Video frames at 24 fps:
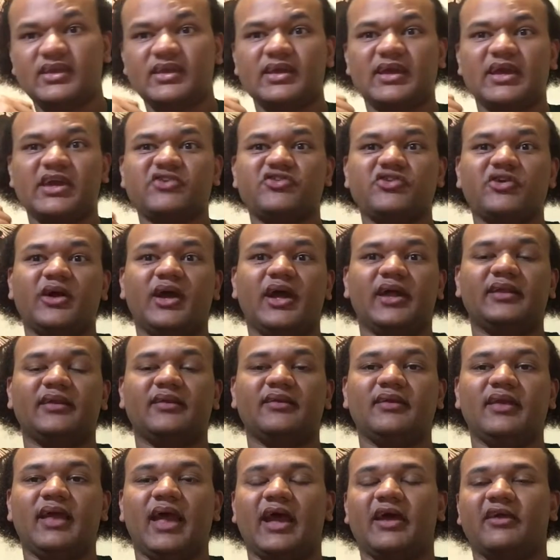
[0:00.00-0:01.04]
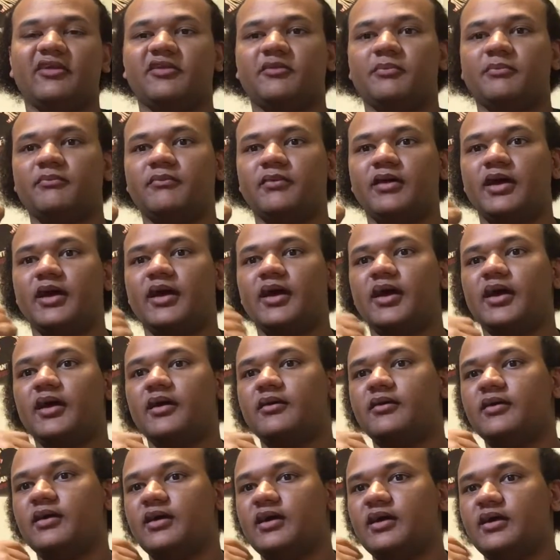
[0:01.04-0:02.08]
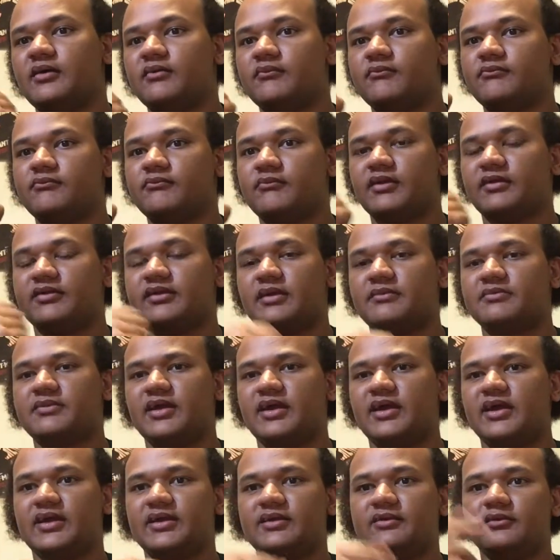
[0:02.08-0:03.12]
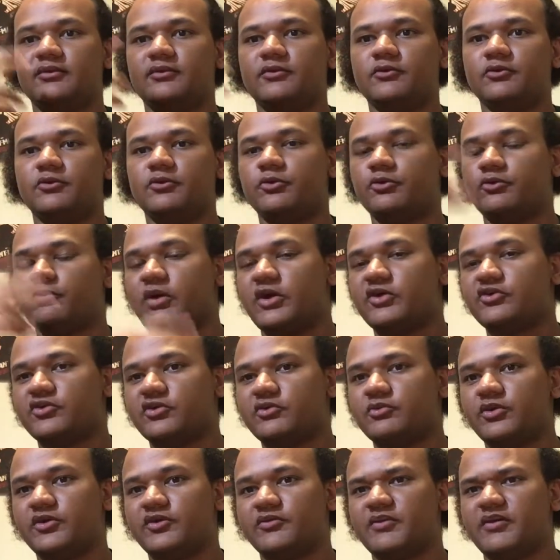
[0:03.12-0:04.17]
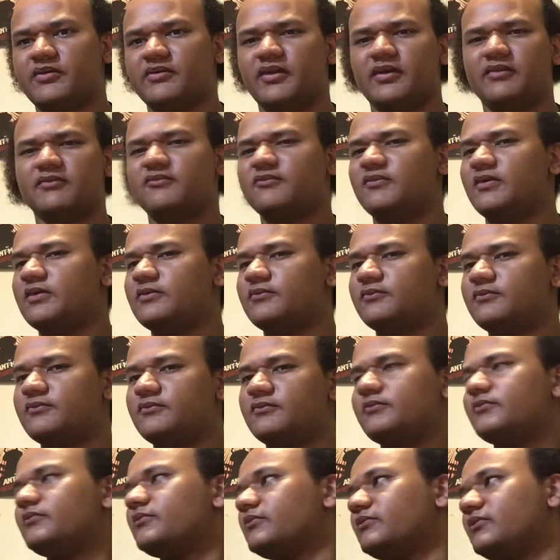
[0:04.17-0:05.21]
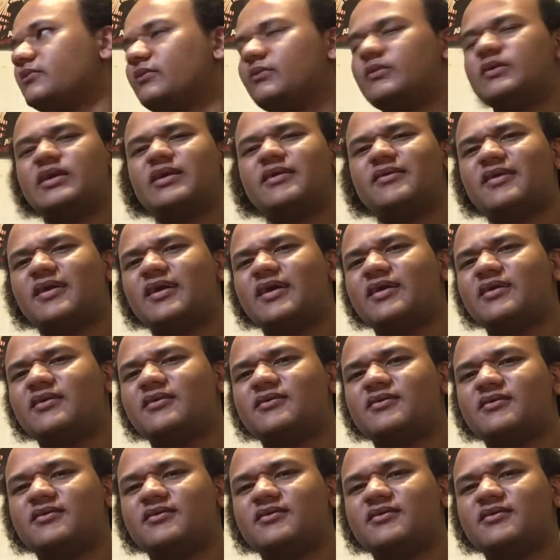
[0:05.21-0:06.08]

Occasionally I had to ask my stepdad, who was watching it with me, like, wait, what did he say?